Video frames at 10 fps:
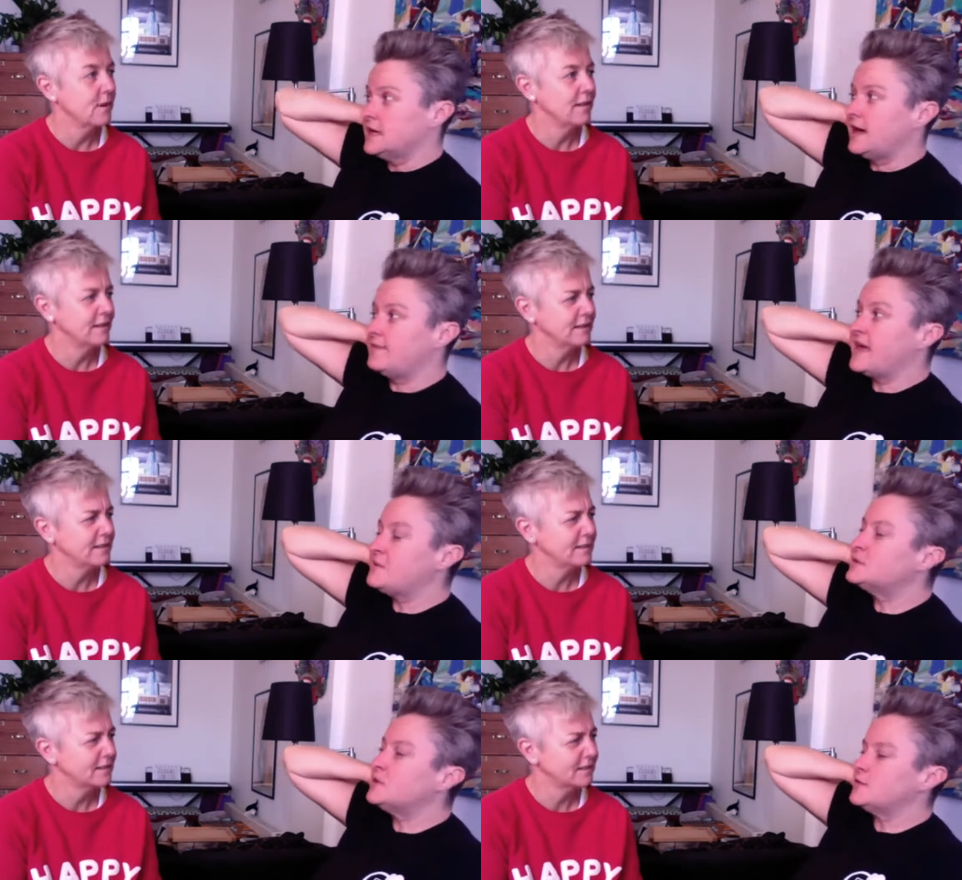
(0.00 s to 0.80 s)
Speaker 1: and they
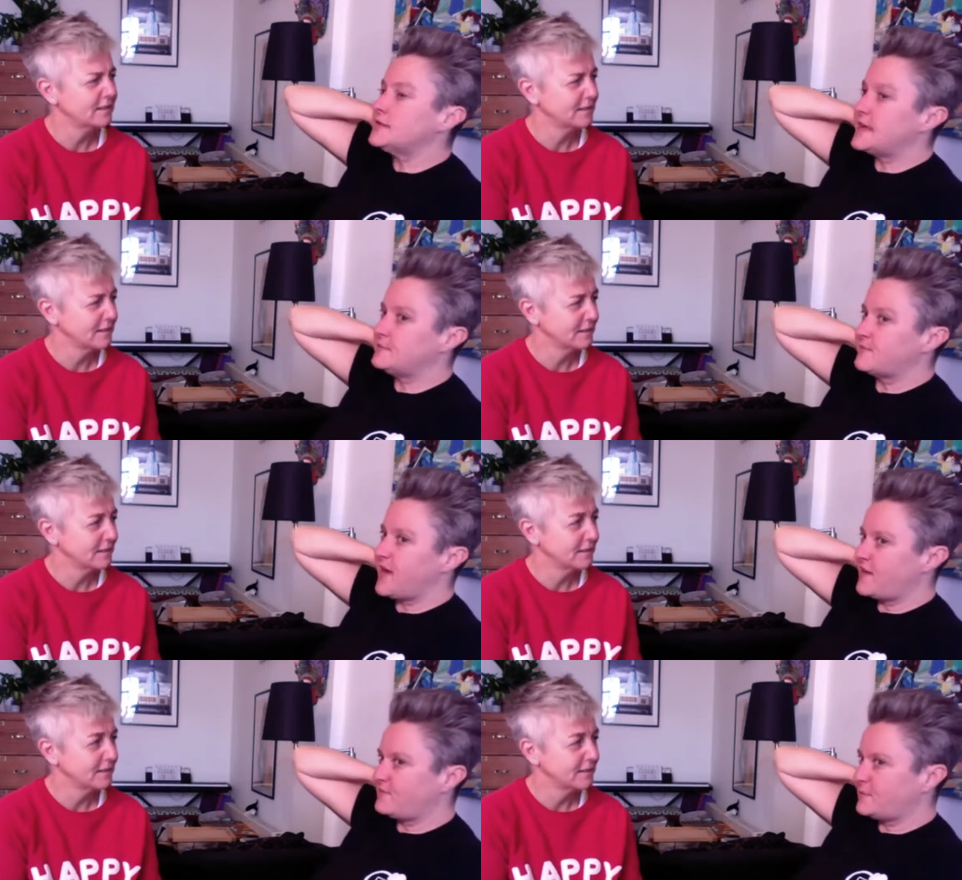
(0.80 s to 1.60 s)
would know the name of
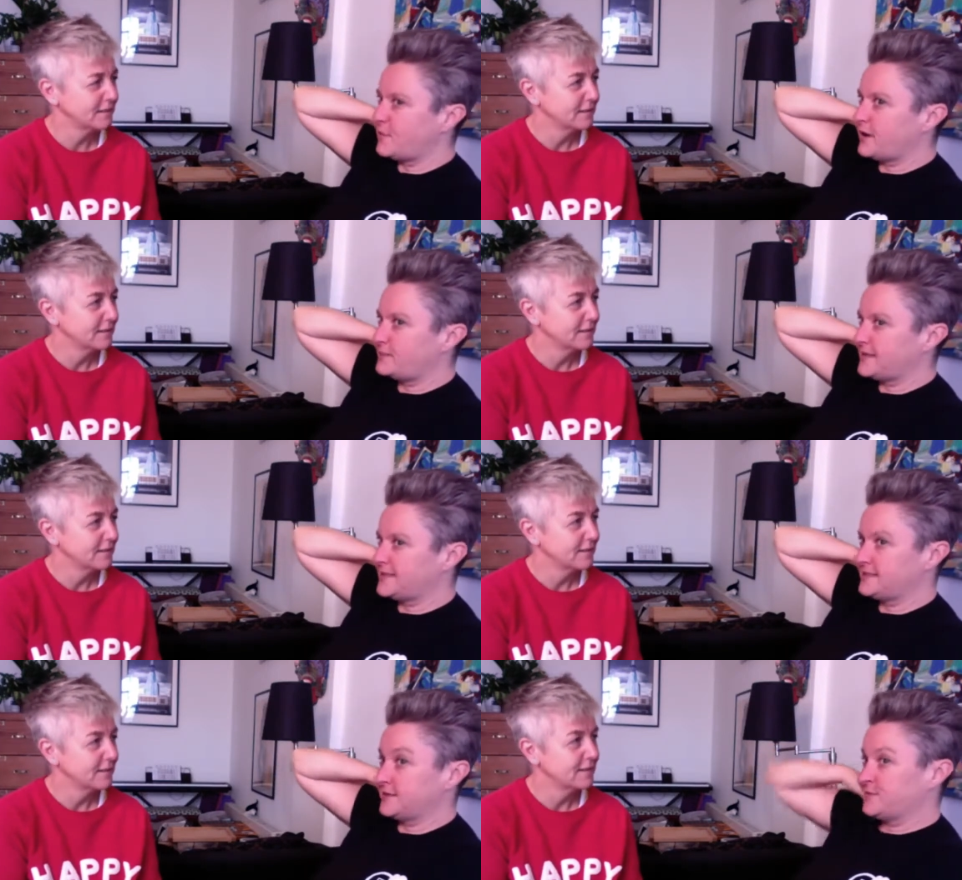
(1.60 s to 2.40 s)
every prime
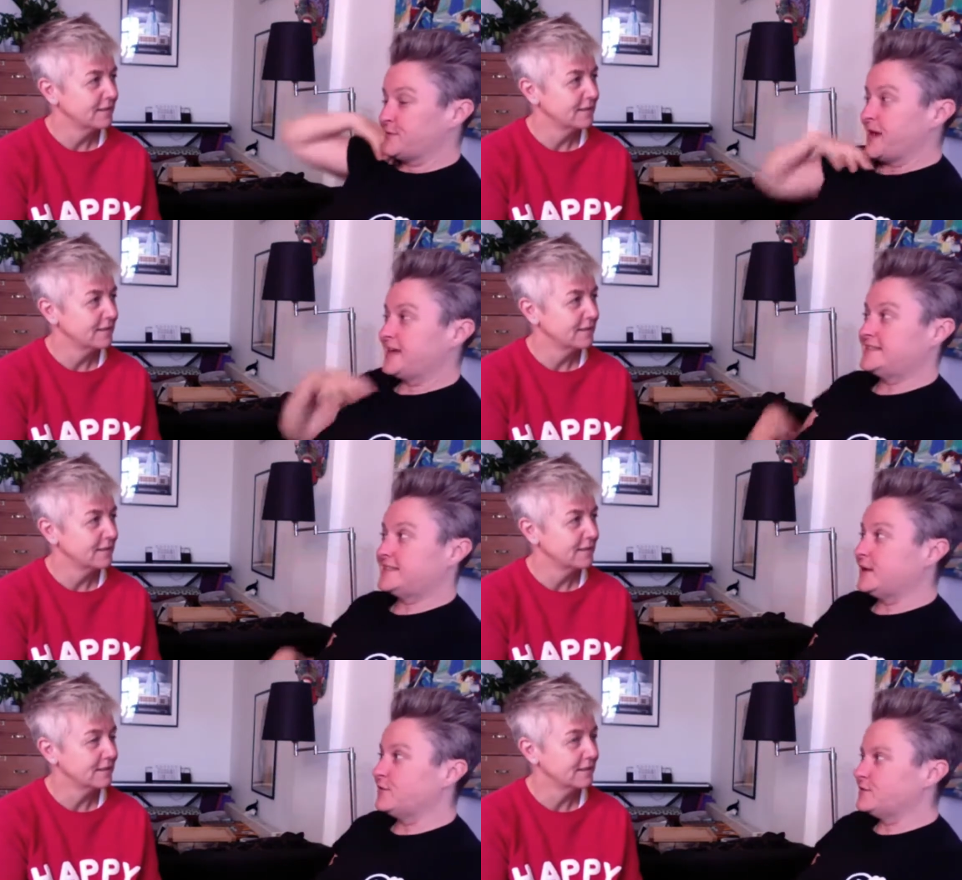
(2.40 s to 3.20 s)
minister from
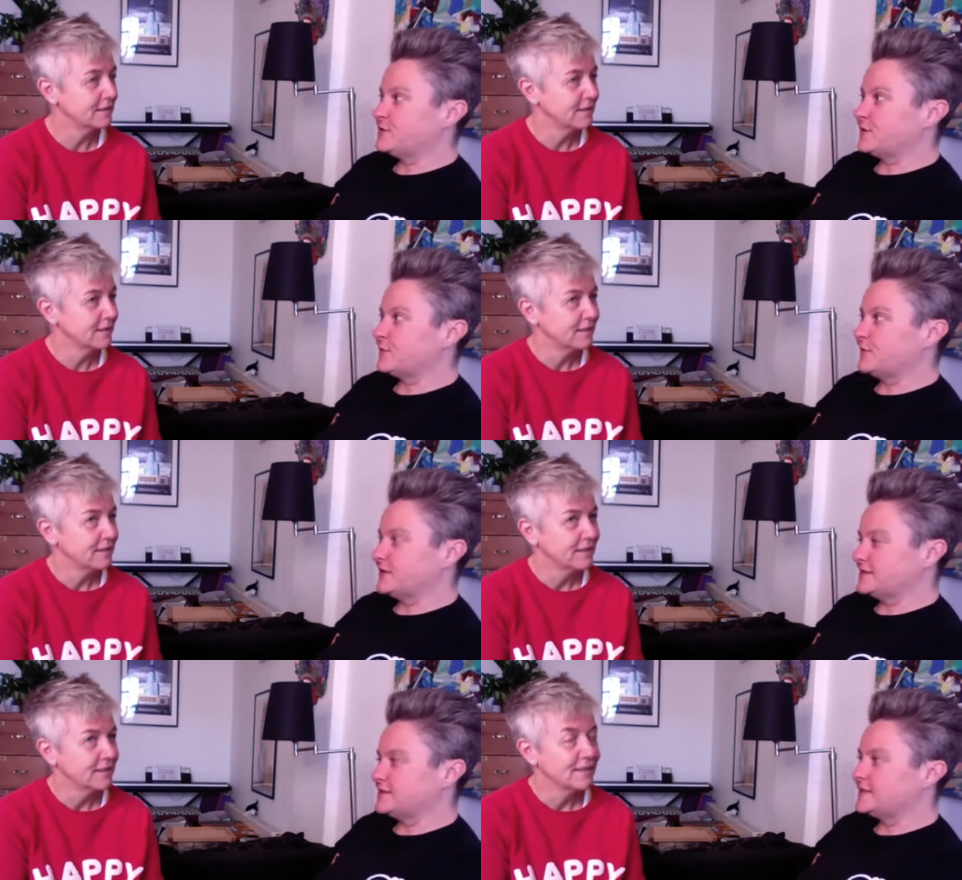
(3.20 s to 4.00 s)
1800s
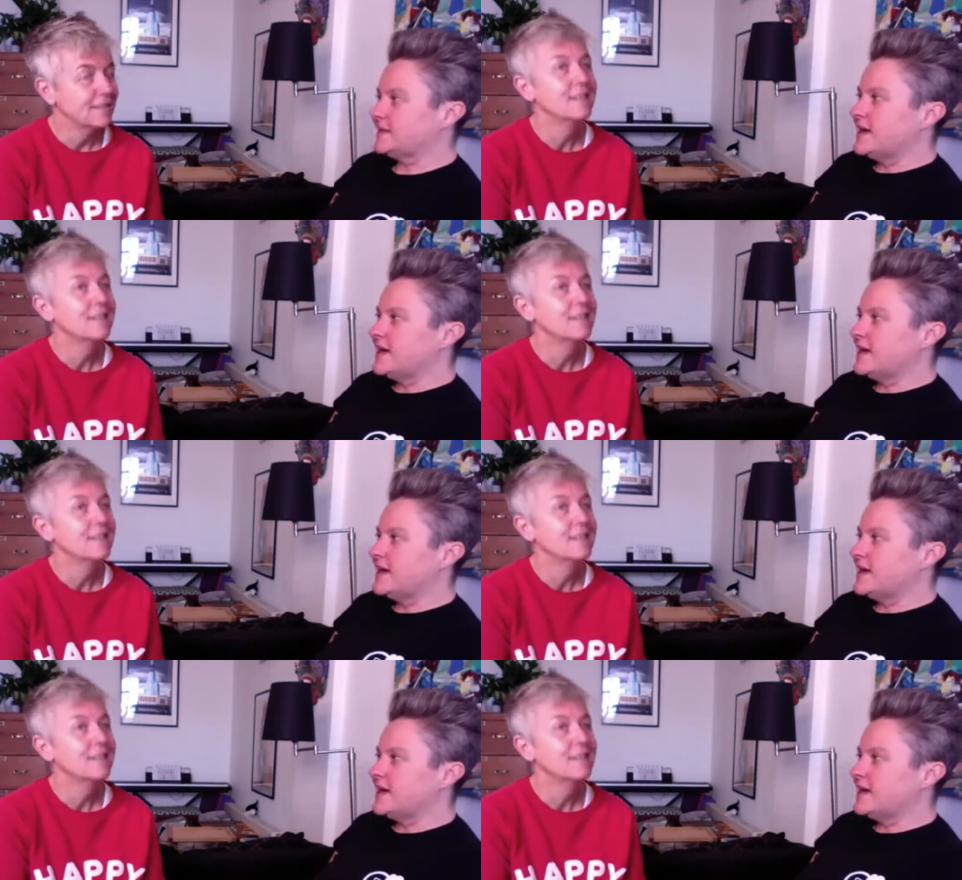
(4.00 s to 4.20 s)
onwards.